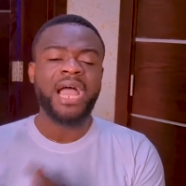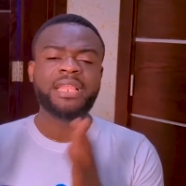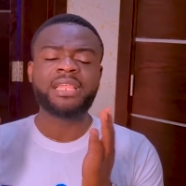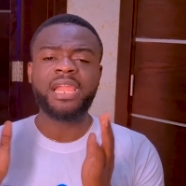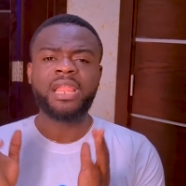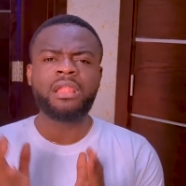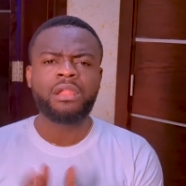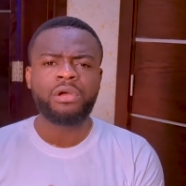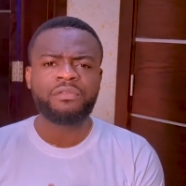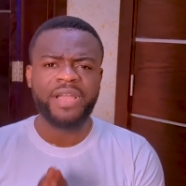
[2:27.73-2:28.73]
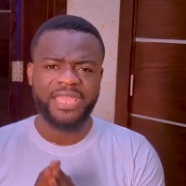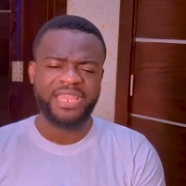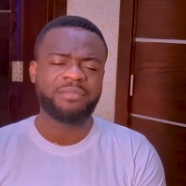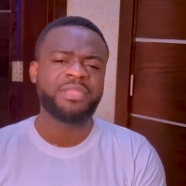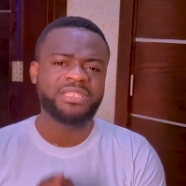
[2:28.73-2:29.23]
And there are a lot of
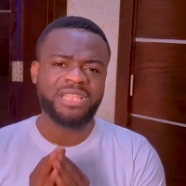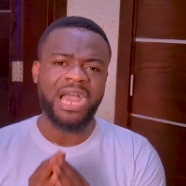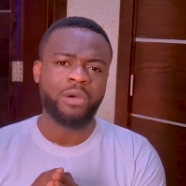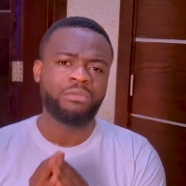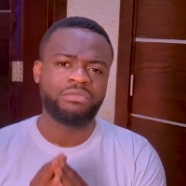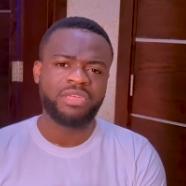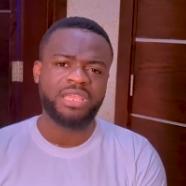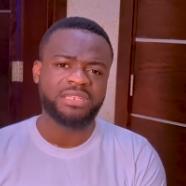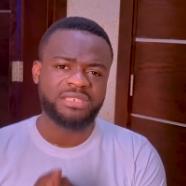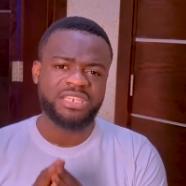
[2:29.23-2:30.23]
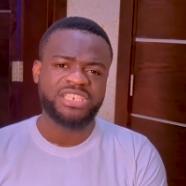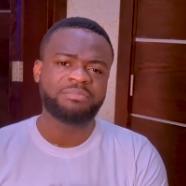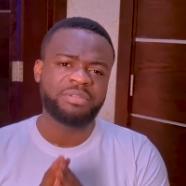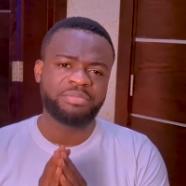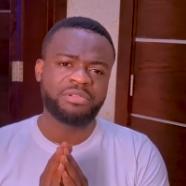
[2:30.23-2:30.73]
academies out there
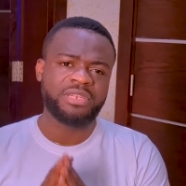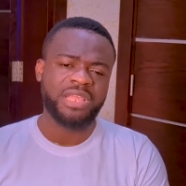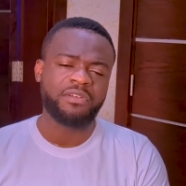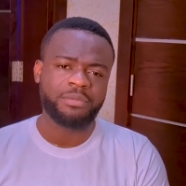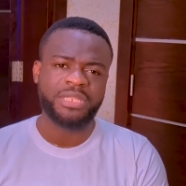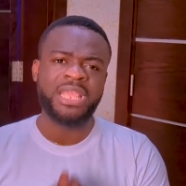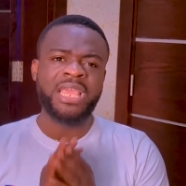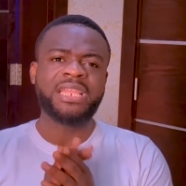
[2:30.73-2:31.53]
teaching people DevOps.